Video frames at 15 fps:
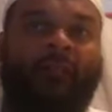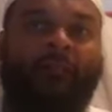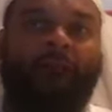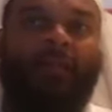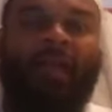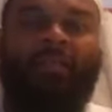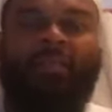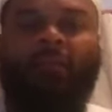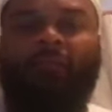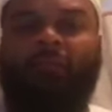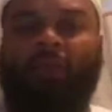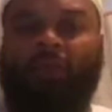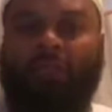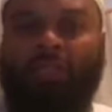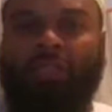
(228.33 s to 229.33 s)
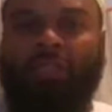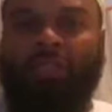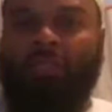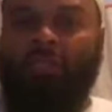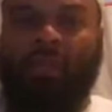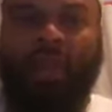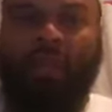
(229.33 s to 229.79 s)
Not some
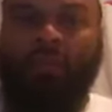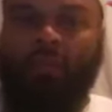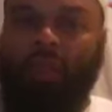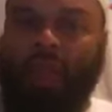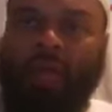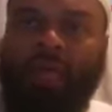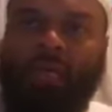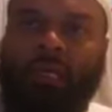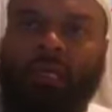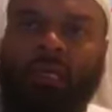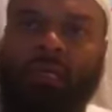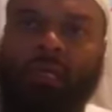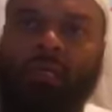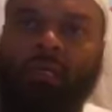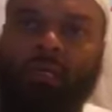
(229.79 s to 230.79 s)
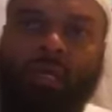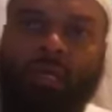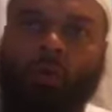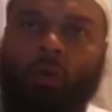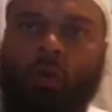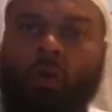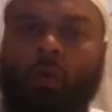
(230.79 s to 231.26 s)
fictitious title like
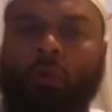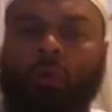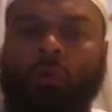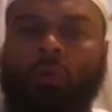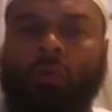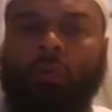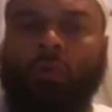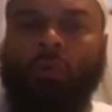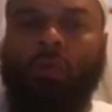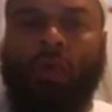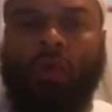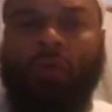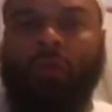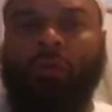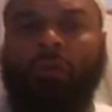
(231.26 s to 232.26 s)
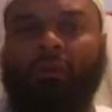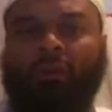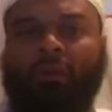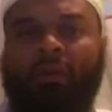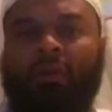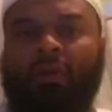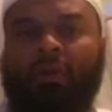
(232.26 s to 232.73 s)
Negro, colored,
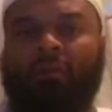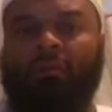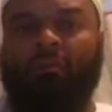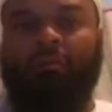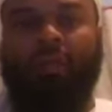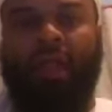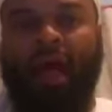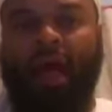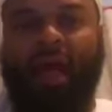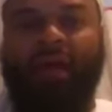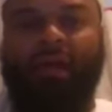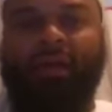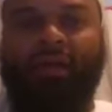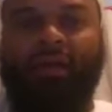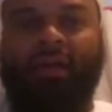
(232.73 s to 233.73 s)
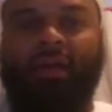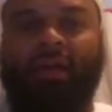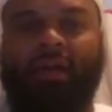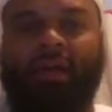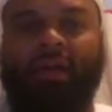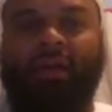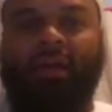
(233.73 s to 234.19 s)
black,
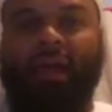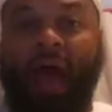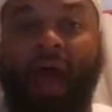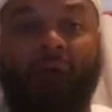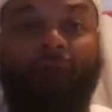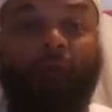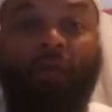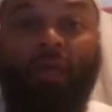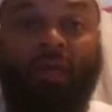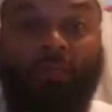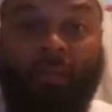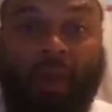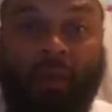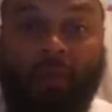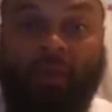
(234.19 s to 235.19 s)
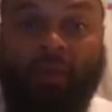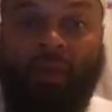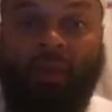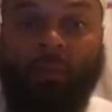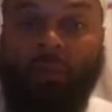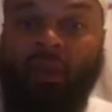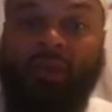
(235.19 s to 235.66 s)
African
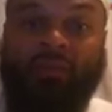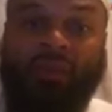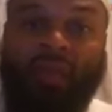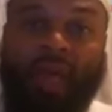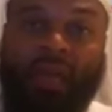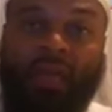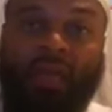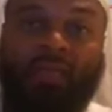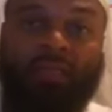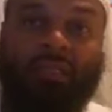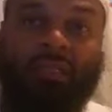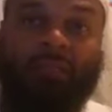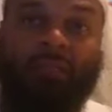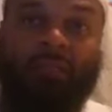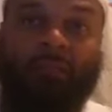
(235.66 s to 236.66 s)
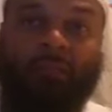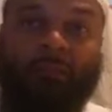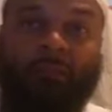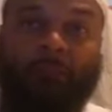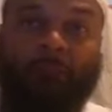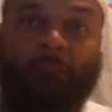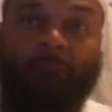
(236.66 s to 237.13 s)
American, whatever that is,
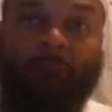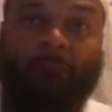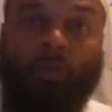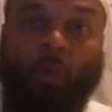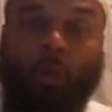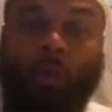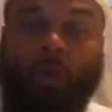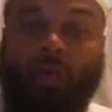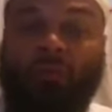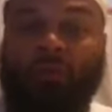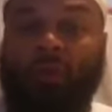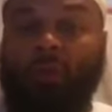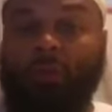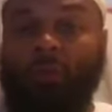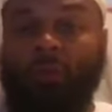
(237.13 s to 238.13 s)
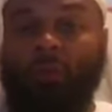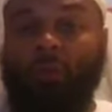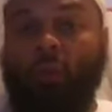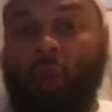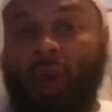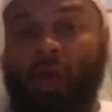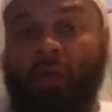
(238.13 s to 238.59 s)
or even
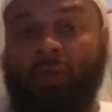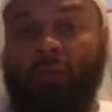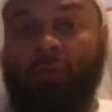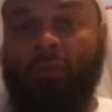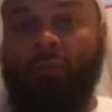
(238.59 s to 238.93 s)
white.